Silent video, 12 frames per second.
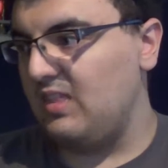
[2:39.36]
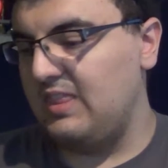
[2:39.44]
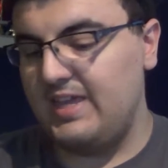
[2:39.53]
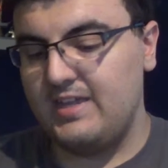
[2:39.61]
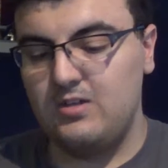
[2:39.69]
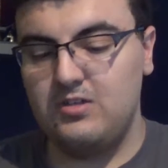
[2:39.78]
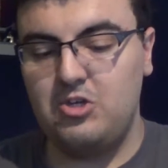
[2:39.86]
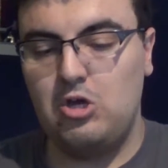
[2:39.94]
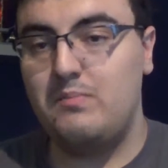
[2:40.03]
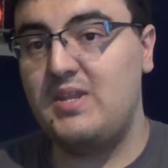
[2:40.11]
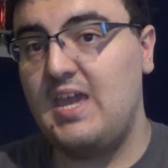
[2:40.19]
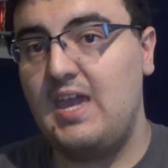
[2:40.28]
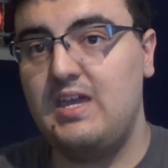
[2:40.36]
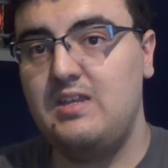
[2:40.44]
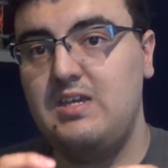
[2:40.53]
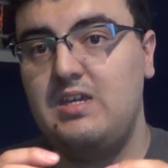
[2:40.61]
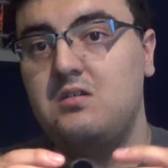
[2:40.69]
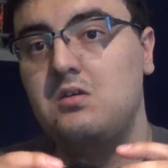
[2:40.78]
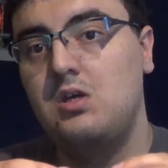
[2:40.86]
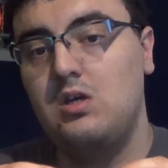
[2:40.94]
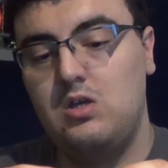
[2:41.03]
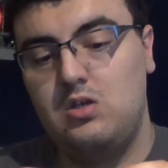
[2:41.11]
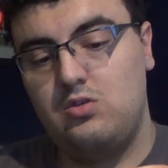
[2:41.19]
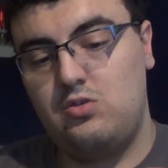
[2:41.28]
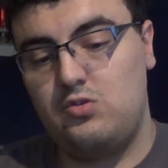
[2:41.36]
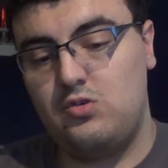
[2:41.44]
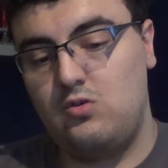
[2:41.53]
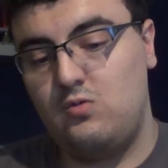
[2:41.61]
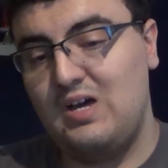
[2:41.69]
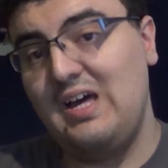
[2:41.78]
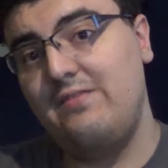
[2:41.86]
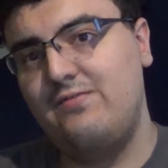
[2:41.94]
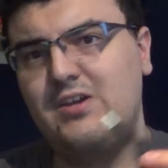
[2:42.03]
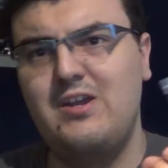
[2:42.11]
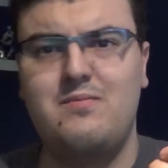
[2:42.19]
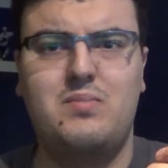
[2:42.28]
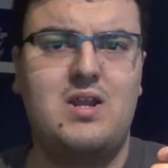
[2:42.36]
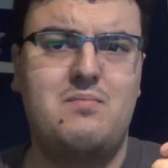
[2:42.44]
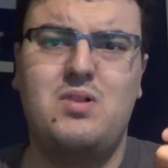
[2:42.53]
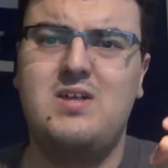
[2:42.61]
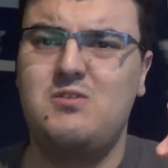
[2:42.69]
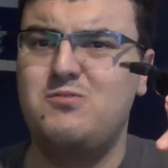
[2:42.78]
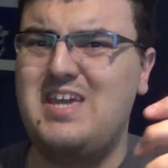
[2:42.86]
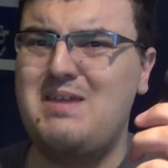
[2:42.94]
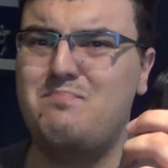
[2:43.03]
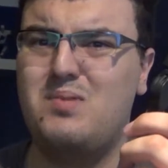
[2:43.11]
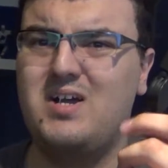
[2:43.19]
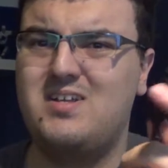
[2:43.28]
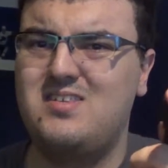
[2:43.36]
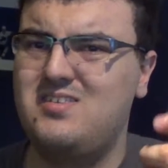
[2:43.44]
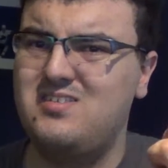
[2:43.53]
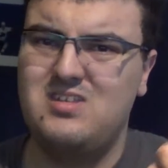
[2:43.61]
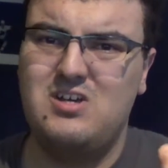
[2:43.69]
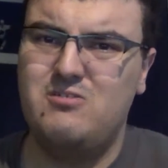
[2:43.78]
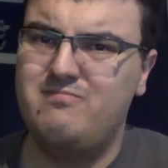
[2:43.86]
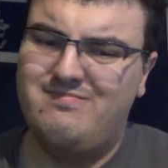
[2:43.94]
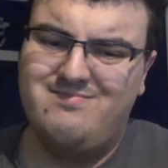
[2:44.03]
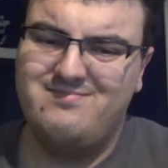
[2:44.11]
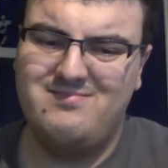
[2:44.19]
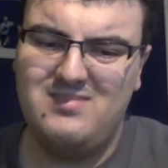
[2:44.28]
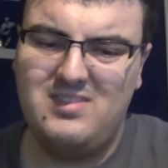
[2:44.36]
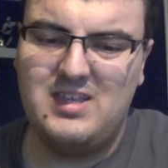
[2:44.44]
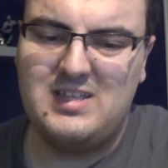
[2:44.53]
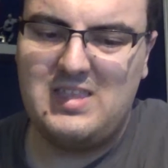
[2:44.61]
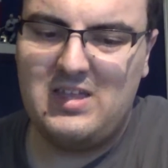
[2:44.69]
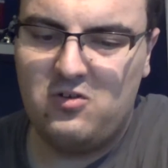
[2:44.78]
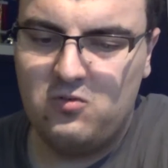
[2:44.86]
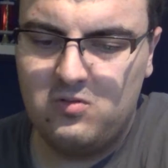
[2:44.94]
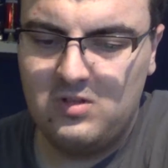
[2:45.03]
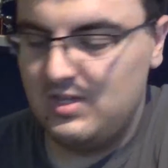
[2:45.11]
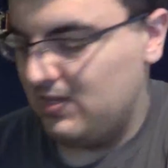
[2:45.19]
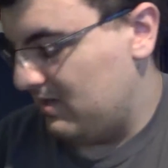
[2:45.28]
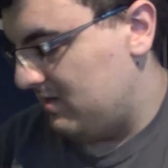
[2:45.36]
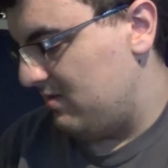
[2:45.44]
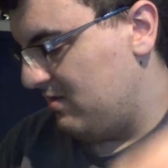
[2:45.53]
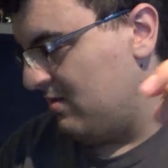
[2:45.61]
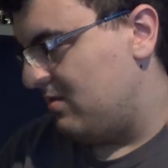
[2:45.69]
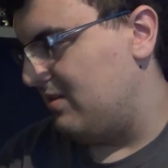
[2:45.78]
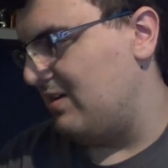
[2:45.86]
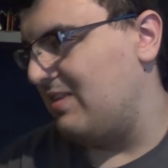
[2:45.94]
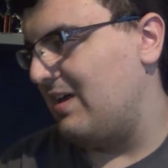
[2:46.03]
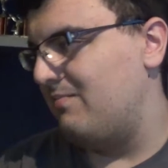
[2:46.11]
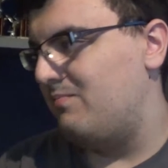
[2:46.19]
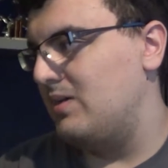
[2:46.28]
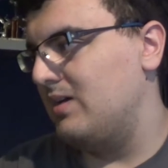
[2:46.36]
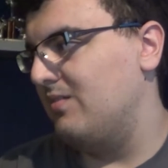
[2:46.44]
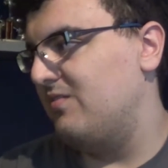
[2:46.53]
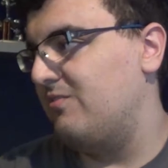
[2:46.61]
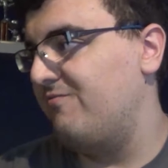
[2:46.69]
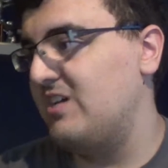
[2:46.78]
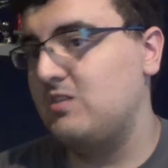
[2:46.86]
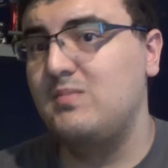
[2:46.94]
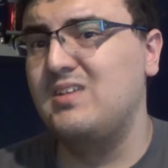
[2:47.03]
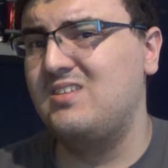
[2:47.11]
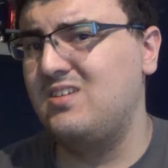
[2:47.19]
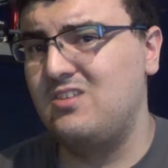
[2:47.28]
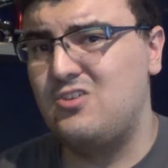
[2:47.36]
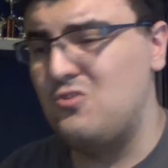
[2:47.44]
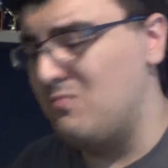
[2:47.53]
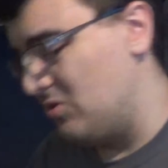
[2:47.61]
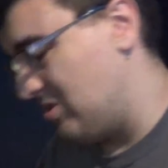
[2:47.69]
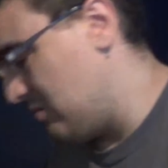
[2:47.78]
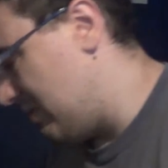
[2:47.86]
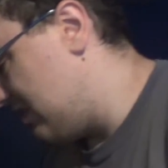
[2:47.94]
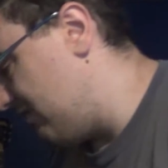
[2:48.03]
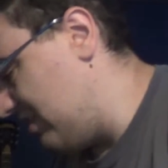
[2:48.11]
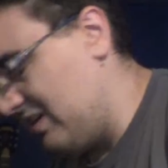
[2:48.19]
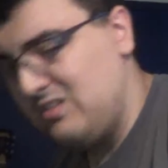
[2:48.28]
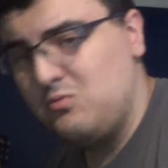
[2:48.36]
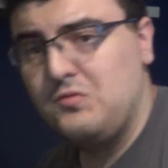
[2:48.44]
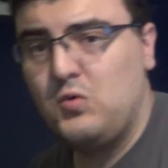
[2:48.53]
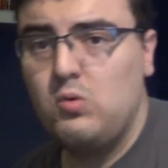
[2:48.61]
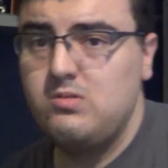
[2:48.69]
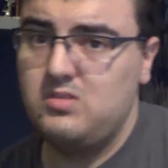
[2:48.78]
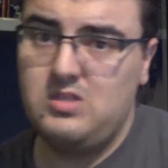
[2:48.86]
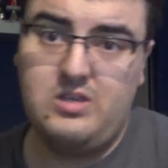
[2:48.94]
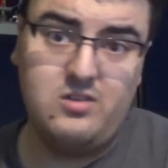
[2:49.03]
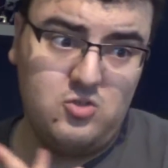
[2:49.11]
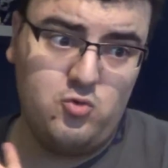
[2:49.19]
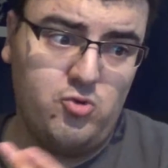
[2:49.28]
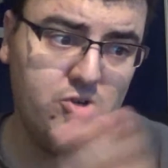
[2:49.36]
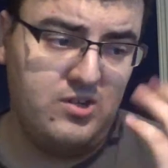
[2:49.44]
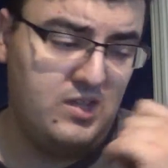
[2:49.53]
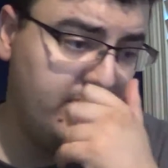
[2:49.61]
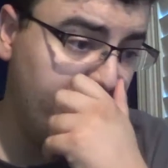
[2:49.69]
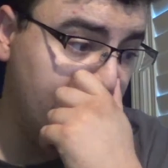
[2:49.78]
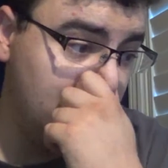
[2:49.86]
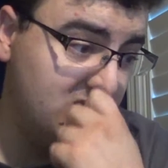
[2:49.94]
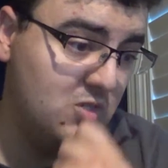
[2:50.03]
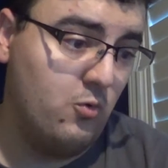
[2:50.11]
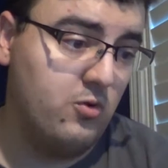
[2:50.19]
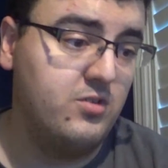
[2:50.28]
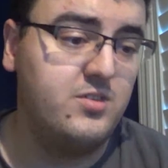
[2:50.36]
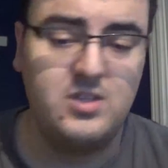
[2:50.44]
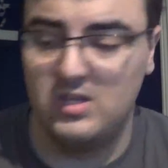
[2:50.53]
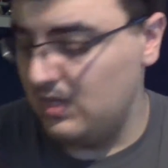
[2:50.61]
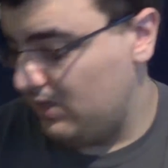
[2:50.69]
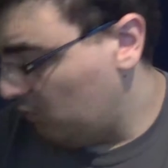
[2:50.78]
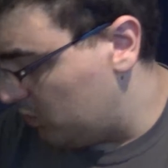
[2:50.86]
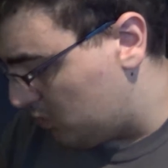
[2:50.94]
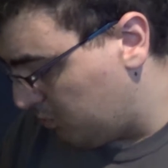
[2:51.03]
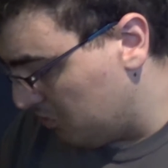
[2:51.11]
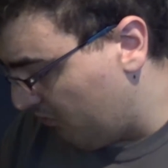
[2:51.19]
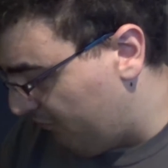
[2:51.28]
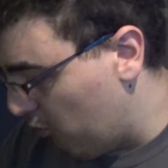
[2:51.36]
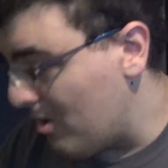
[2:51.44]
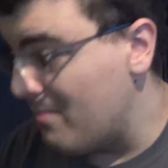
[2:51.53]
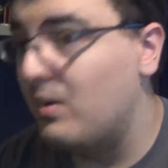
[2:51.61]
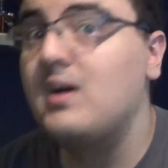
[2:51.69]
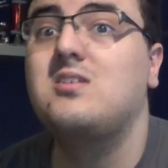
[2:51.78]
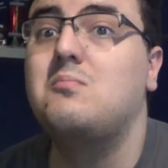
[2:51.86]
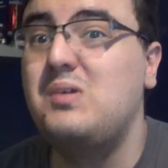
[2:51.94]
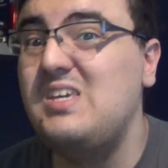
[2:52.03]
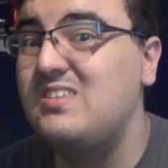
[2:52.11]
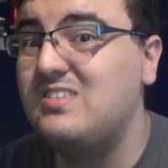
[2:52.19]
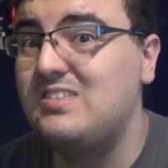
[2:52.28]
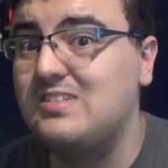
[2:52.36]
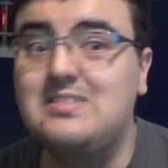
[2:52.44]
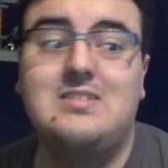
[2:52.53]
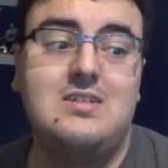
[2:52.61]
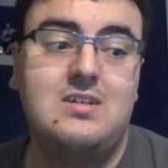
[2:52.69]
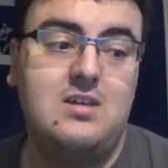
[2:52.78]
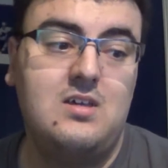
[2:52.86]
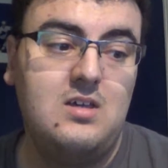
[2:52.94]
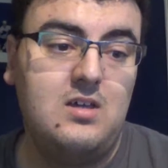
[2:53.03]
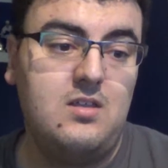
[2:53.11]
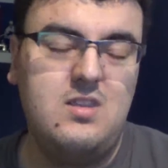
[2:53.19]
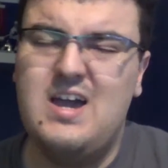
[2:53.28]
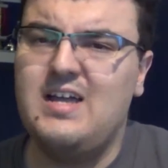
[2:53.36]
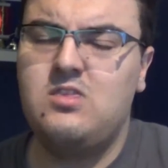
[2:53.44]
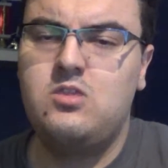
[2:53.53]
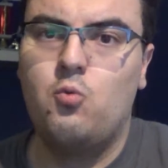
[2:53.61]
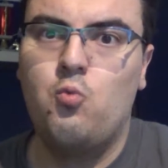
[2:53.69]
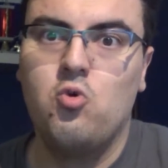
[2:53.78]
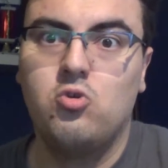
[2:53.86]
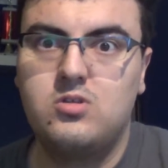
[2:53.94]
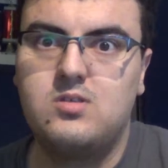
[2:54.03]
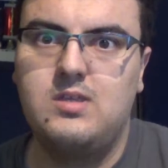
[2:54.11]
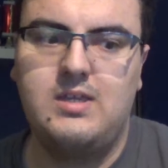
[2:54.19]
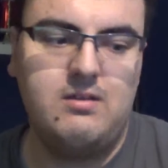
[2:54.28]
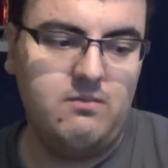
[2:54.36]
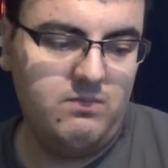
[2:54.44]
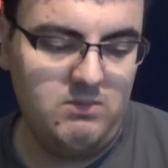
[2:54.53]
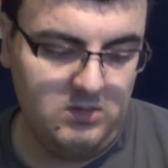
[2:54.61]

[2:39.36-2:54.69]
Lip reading: that could come in handy, so I figured I bought it. Plus, it was $8, so not that big an investment. The two most expensive things were, of course, the Sword Art Online swords, which were $40 a piece. Not the worst thing.